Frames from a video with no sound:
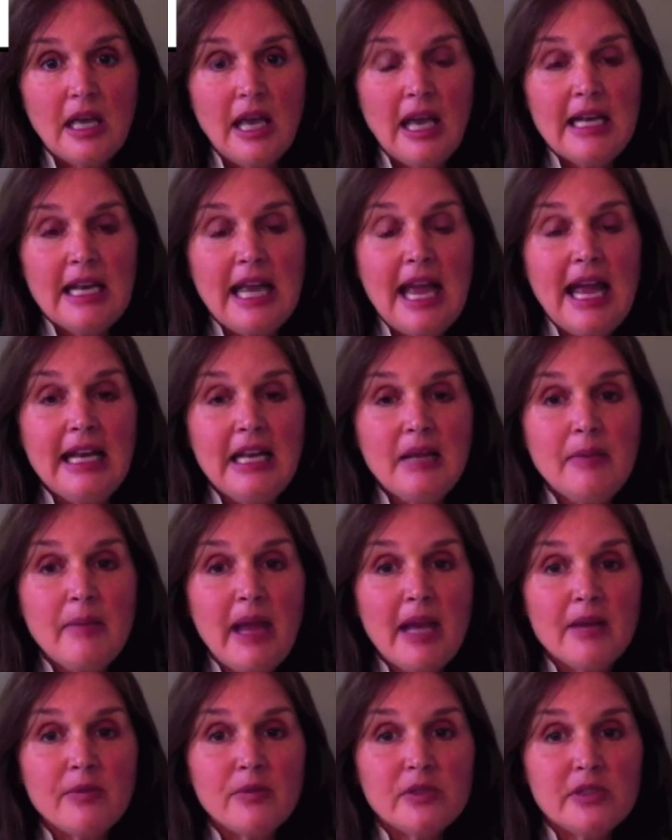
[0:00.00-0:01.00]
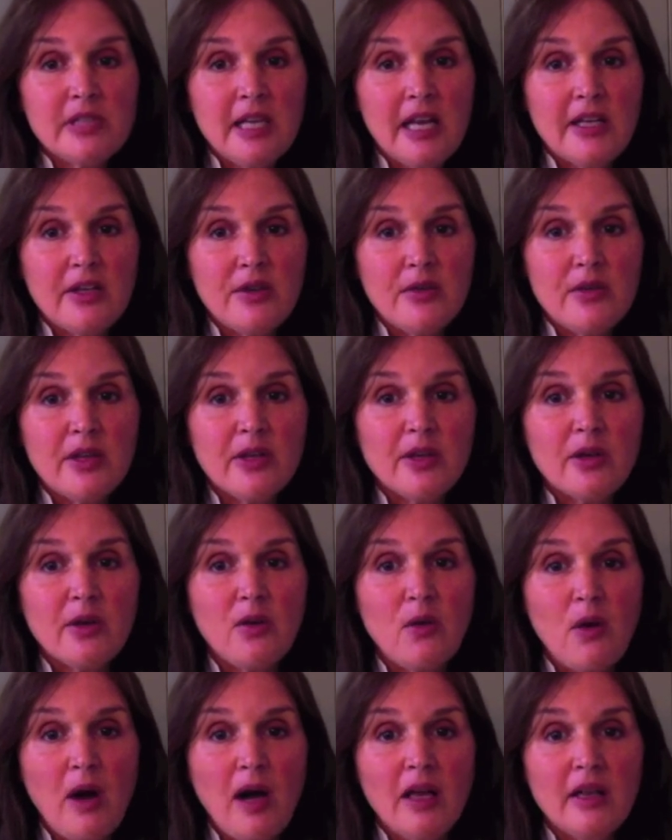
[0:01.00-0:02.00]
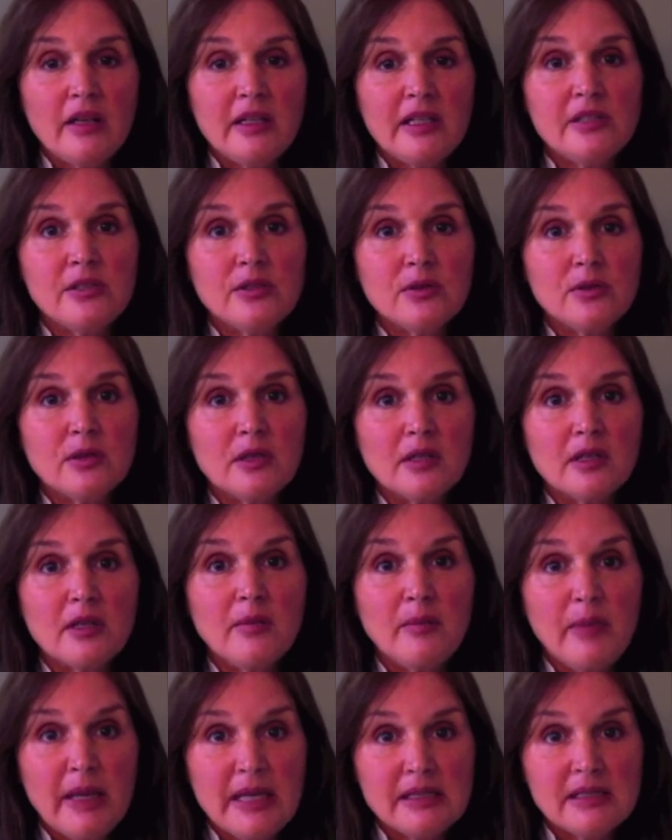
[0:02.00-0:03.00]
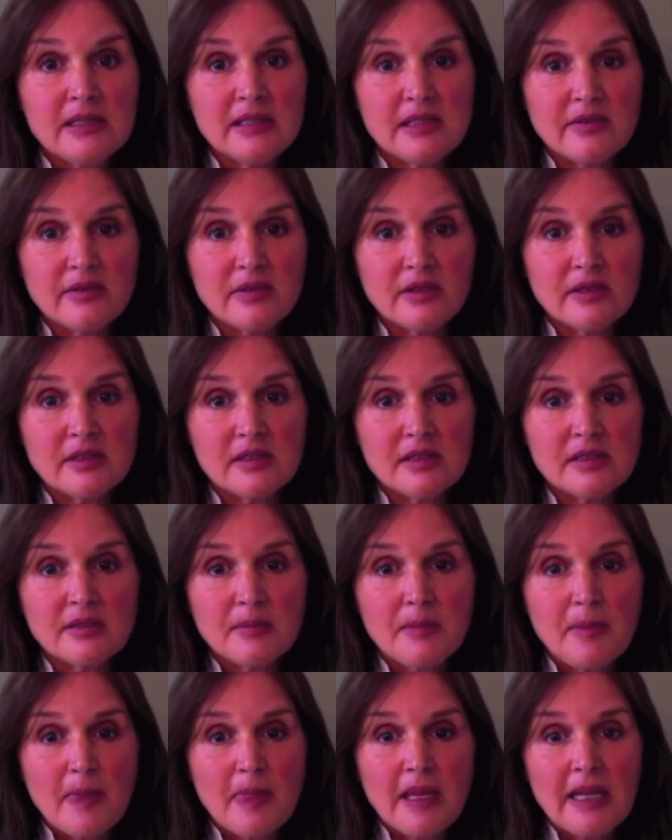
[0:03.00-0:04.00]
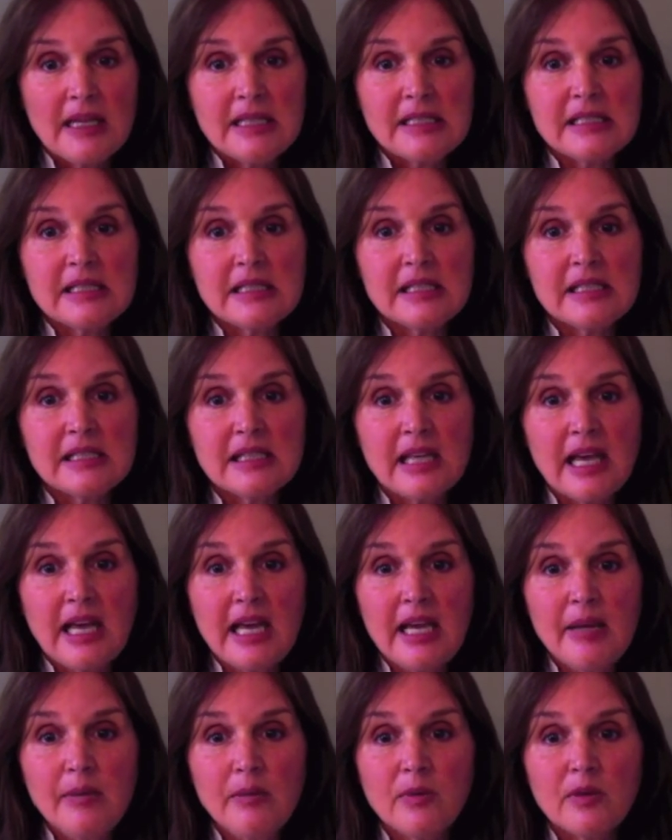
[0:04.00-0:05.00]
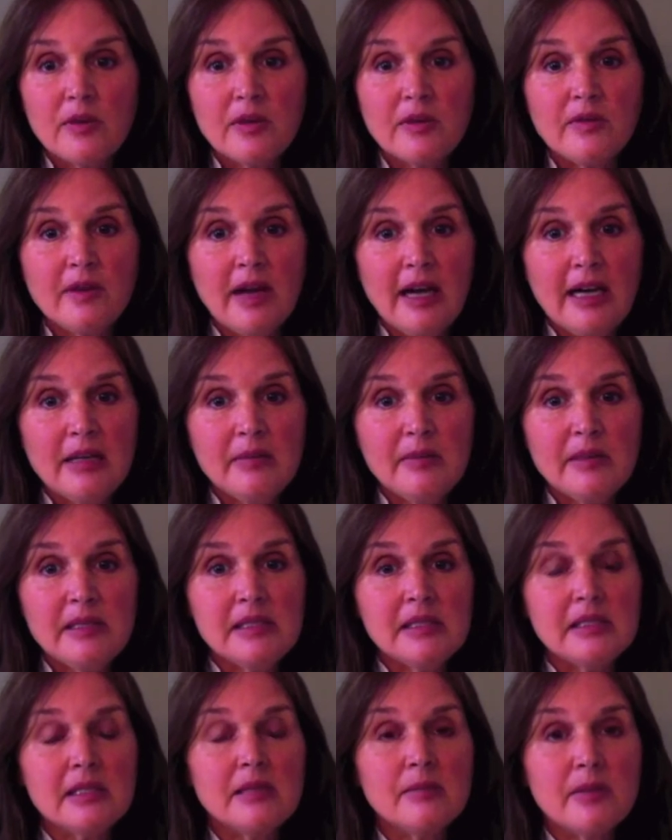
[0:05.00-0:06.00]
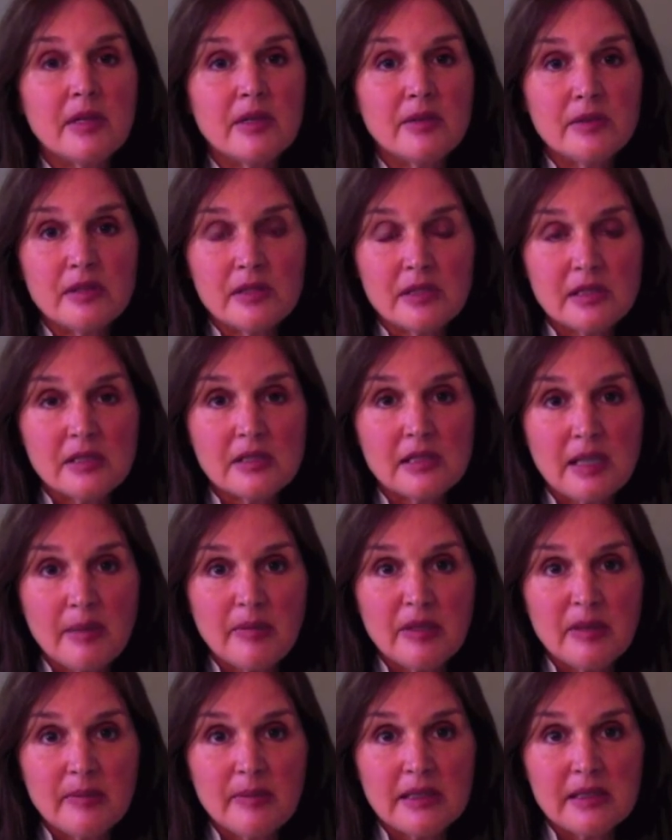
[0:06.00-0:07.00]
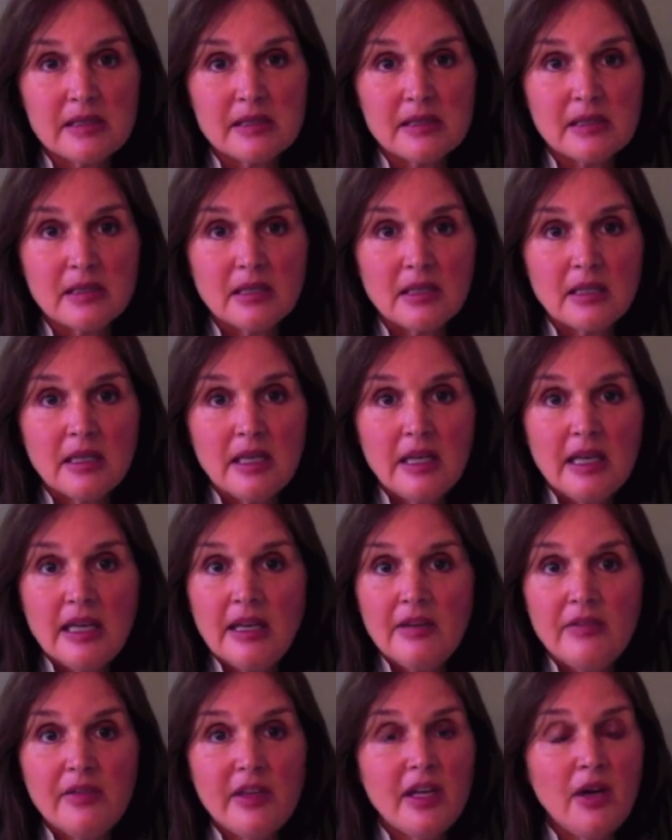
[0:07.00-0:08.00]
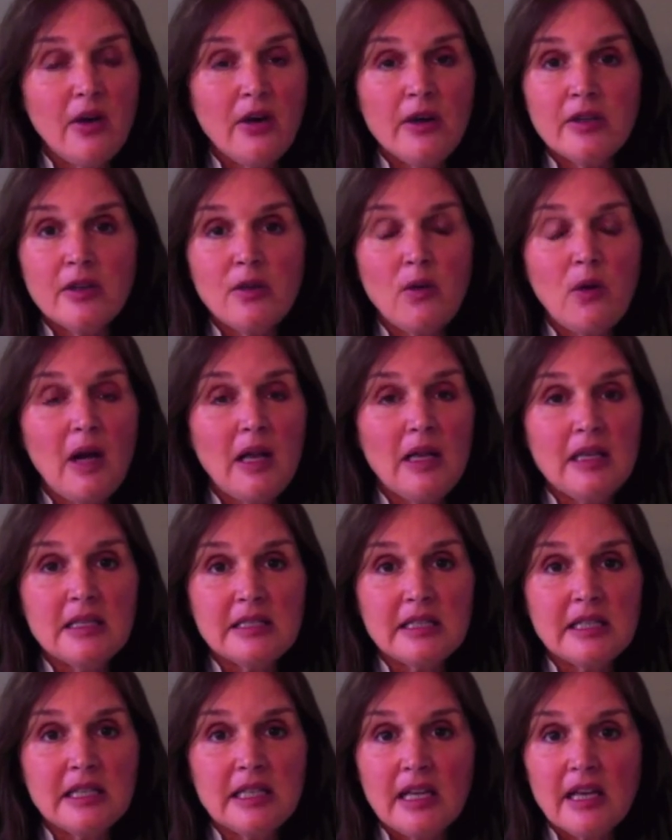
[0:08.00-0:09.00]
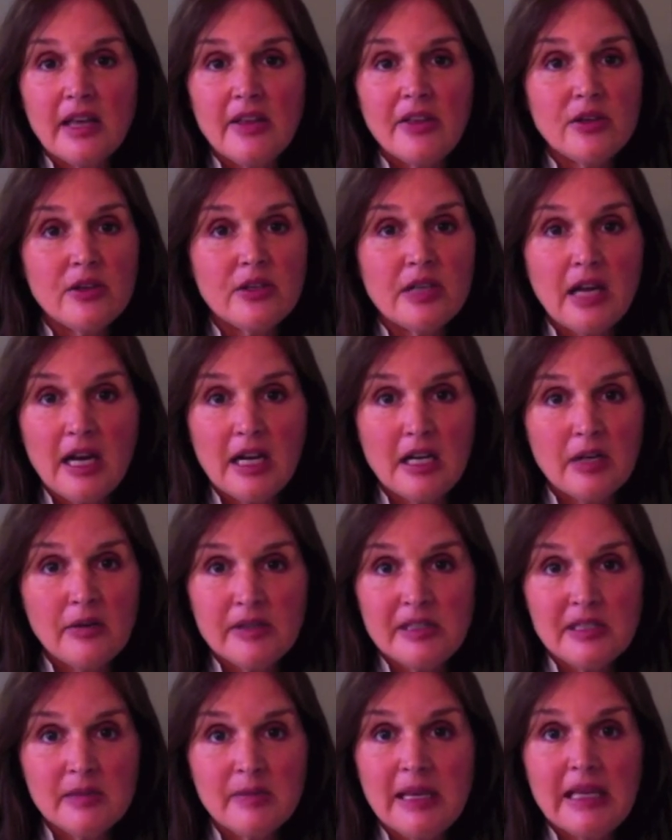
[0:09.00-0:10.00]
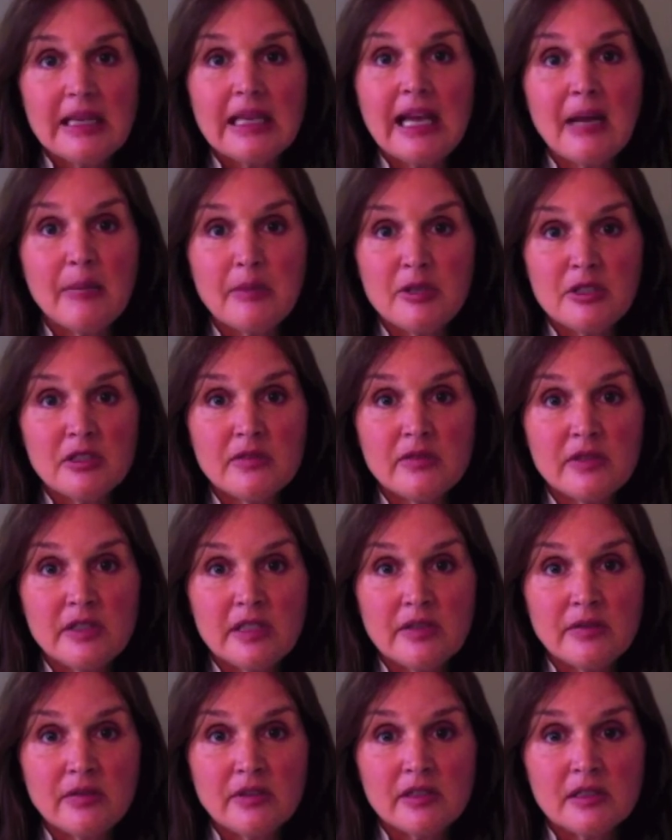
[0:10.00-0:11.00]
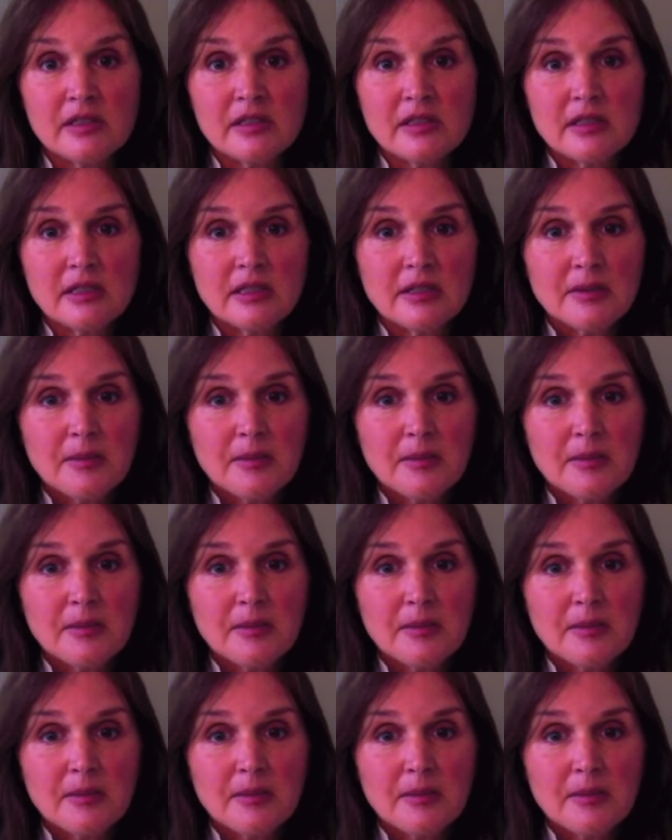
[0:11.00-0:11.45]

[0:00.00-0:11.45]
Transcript: And any man will tell you that a quality tool makes a difference. It's the same with the vitamins and minerals and supplements. If they aren't quality, they're not going to make that much of a difference.